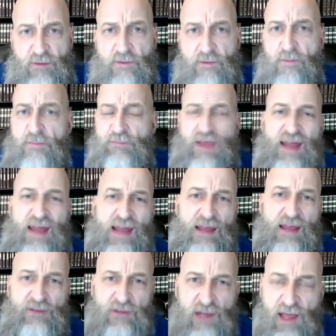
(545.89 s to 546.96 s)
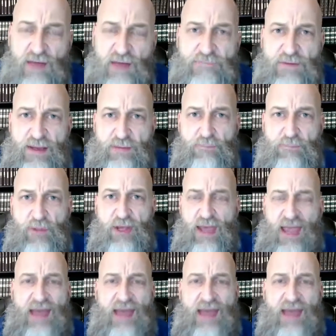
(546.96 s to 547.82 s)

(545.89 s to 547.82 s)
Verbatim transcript: that as loving and